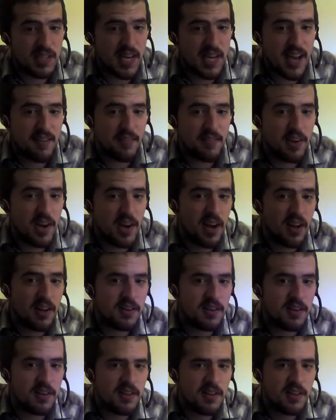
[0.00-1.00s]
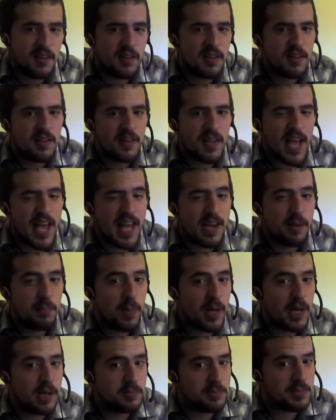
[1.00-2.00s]
Now, not
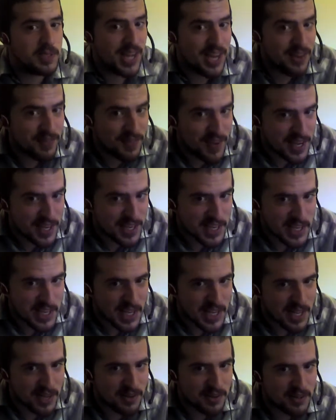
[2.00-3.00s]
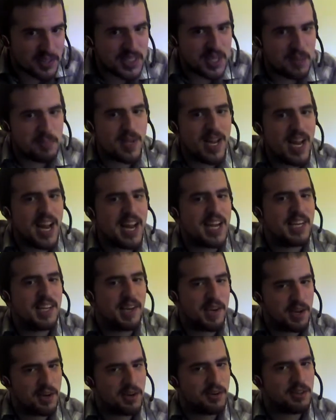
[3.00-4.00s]
Annabelle himself 1800s, I mean
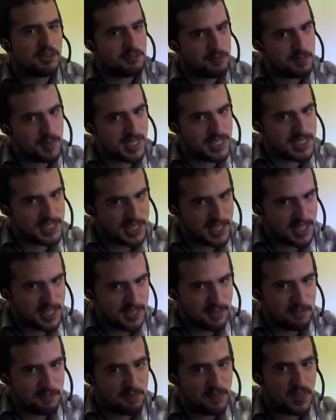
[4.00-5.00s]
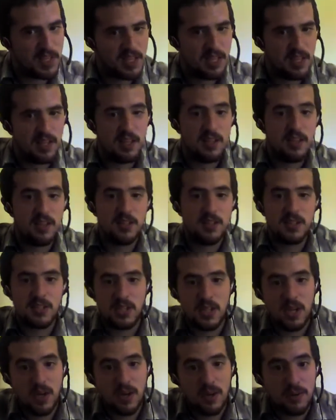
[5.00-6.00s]
1800s BC.
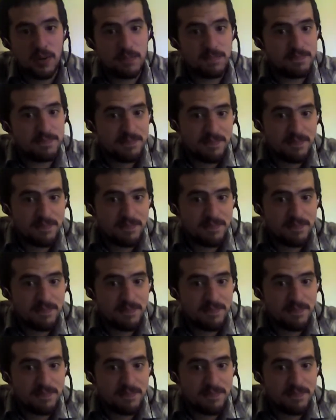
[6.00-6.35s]
So,